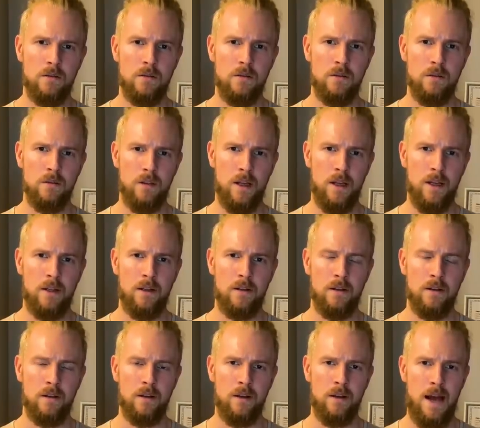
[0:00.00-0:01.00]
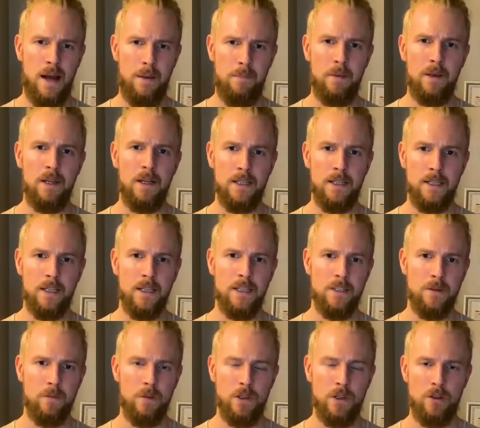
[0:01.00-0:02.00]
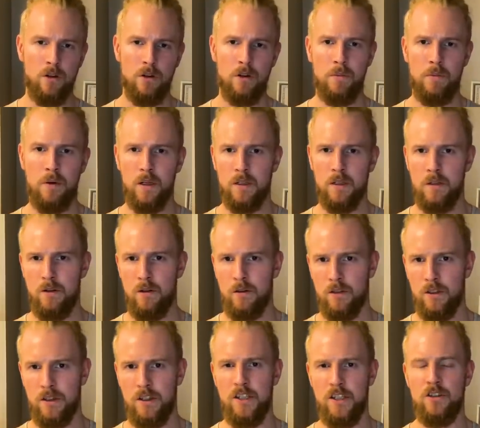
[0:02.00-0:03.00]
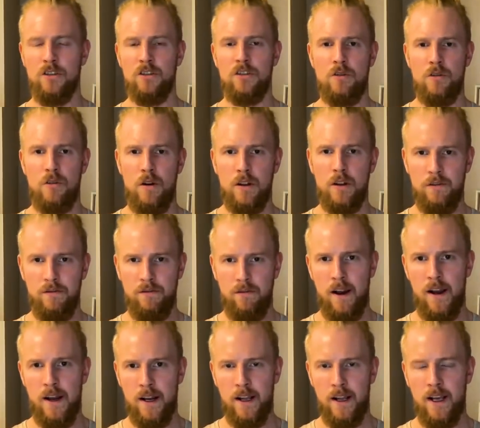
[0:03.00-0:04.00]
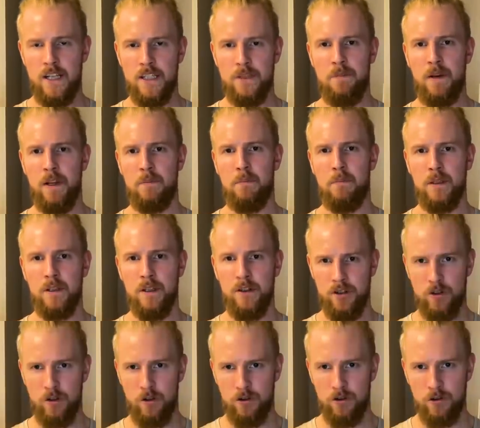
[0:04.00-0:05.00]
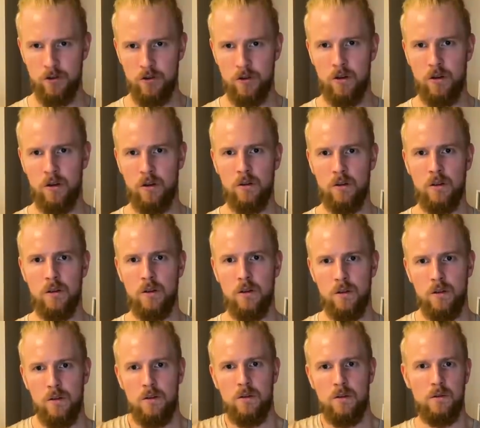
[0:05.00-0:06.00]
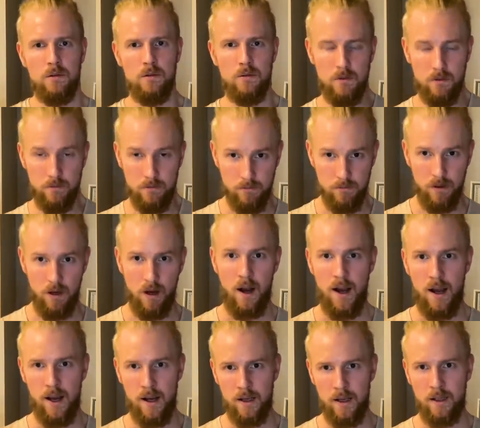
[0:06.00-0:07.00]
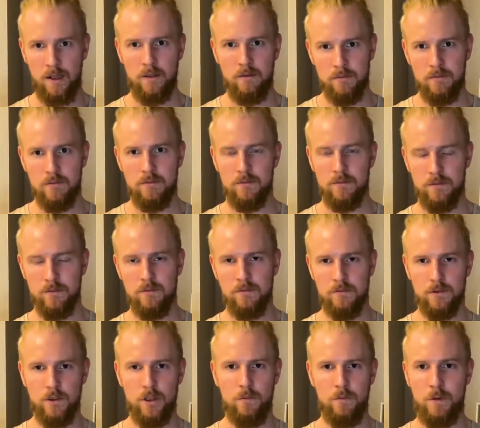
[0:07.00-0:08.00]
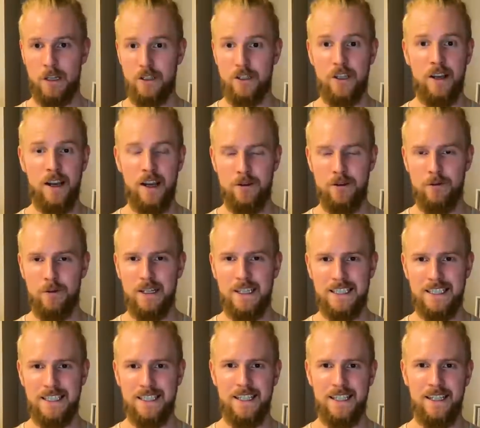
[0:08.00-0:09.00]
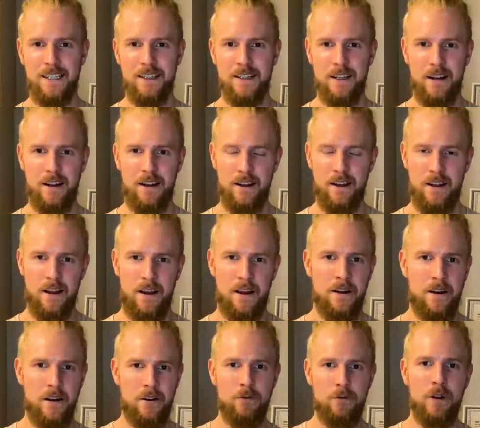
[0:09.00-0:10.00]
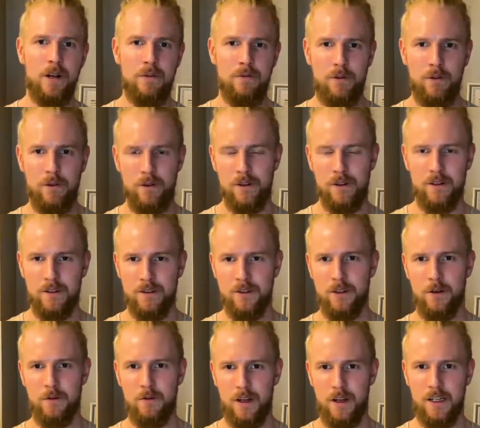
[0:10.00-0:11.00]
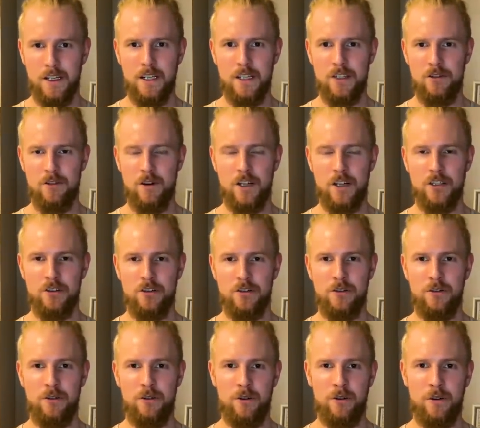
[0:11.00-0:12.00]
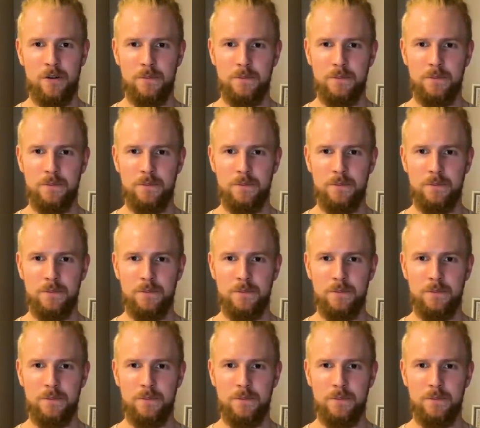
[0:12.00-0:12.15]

like abilities internal. If we talk about, you know, the testosterone and the fighting aspect, but there's also the highly sort of that you can't really see that are not really for the sort of like destruction, or